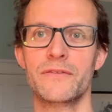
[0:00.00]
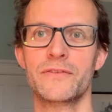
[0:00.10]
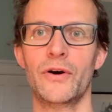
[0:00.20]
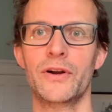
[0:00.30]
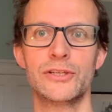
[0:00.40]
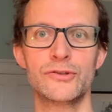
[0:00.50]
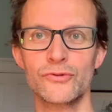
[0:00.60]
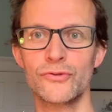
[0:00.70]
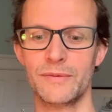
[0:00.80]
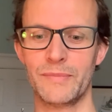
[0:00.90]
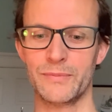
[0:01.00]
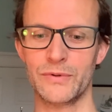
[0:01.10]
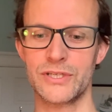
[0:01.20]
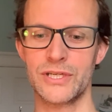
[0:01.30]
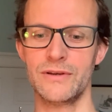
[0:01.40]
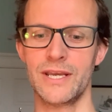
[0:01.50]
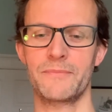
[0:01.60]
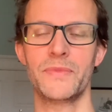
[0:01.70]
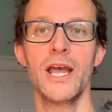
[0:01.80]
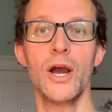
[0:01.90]
of God in drawing people to
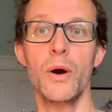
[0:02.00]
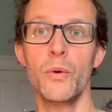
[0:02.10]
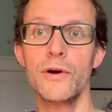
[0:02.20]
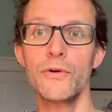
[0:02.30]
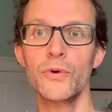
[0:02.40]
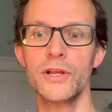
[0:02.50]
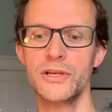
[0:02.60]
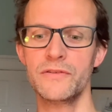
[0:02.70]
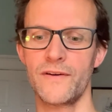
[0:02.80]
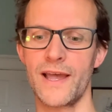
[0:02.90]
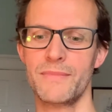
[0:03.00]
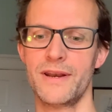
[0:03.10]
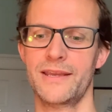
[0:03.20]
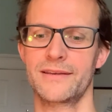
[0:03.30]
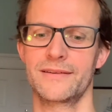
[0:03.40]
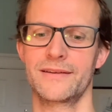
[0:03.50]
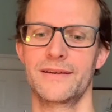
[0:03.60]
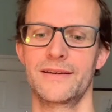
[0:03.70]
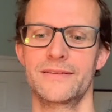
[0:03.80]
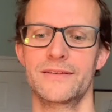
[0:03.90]
him. We're all a new family
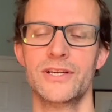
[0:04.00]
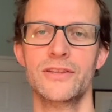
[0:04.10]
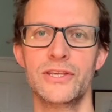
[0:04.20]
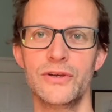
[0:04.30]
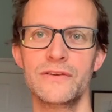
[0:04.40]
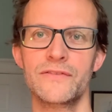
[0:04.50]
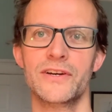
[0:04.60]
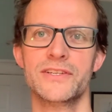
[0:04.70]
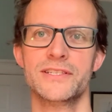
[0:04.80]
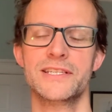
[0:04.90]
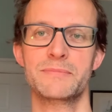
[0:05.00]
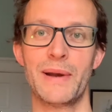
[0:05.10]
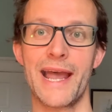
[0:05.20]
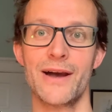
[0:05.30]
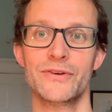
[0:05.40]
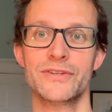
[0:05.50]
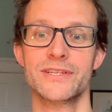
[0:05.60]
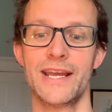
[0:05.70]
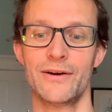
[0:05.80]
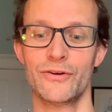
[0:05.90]
to show the universe's
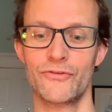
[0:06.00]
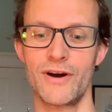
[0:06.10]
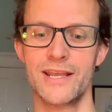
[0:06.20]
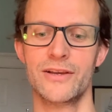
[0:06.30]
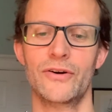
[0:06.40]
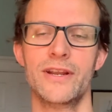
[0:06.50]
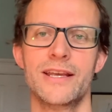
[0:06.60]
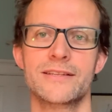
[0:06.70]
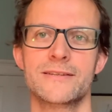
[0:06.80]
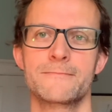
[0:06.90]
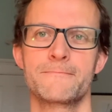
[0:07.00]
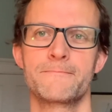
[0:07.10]
powers, how great God is.